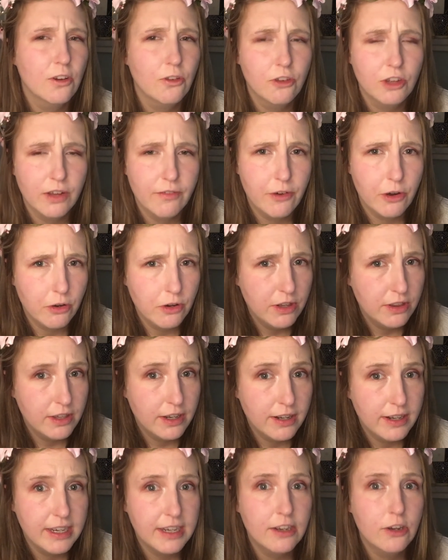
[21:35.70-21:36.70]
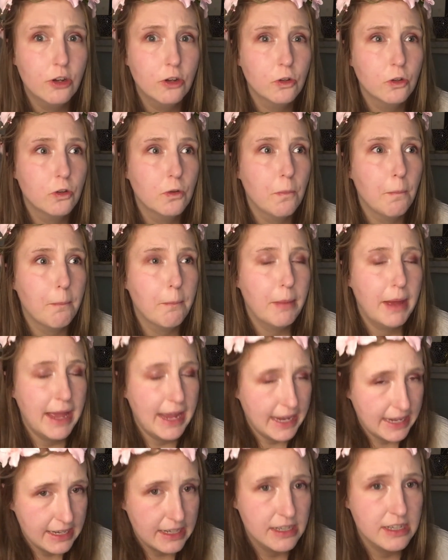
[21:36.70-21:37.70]
Gustav Reuter did not
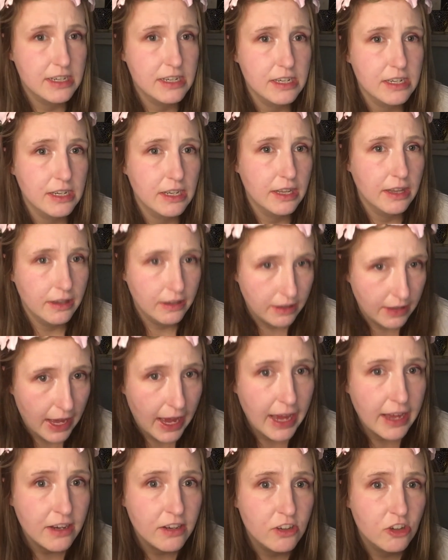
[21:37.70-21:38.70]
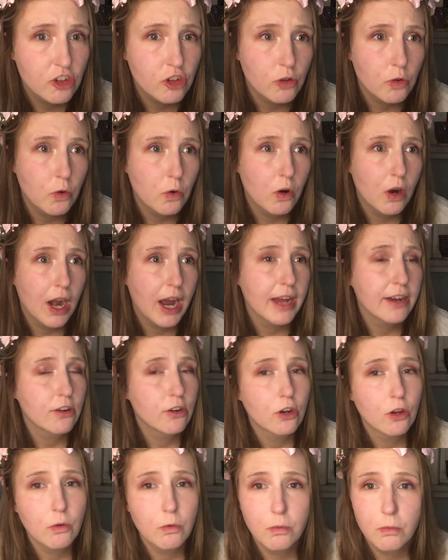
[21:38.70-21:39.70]
paint that, or I
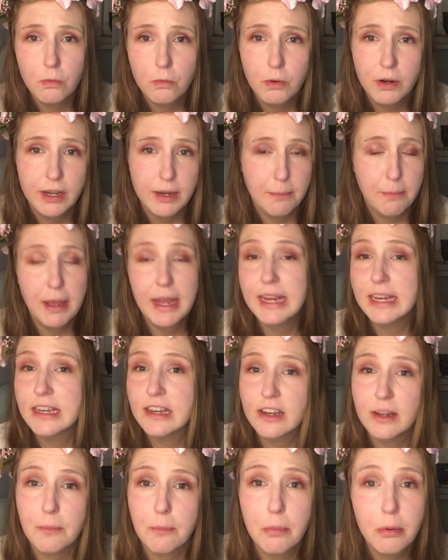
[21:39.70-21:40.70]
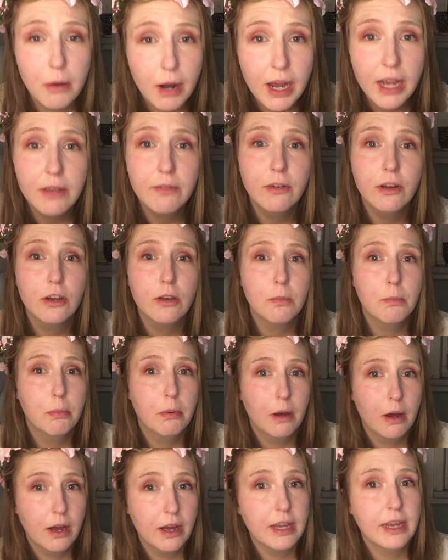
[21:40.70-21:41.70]
don't know what he painted in private,
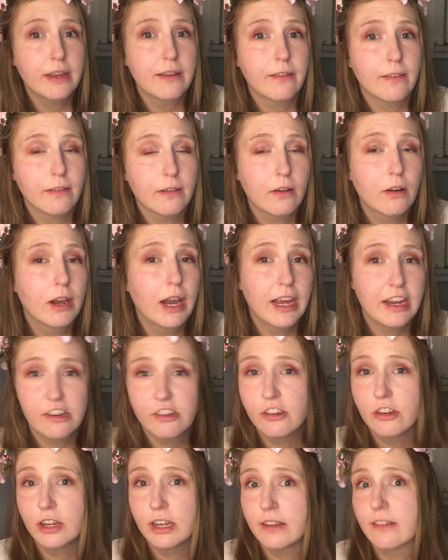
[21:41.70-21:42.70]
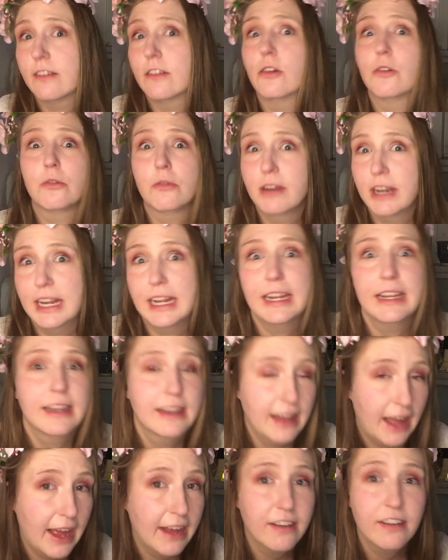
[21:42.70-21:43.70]
but his collection is not really
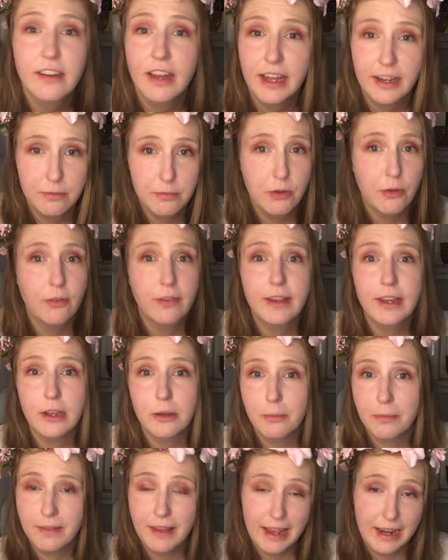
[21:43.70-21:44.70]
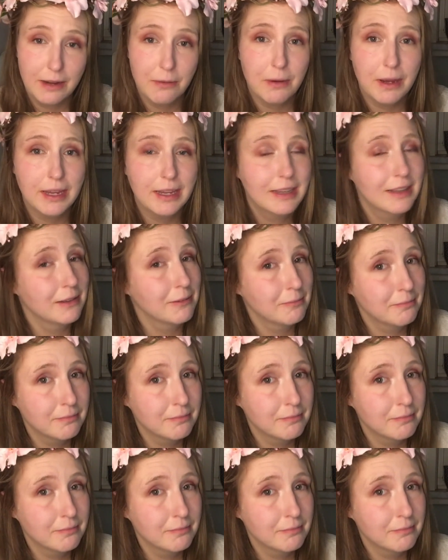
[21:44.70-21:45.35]
that at museums anyway.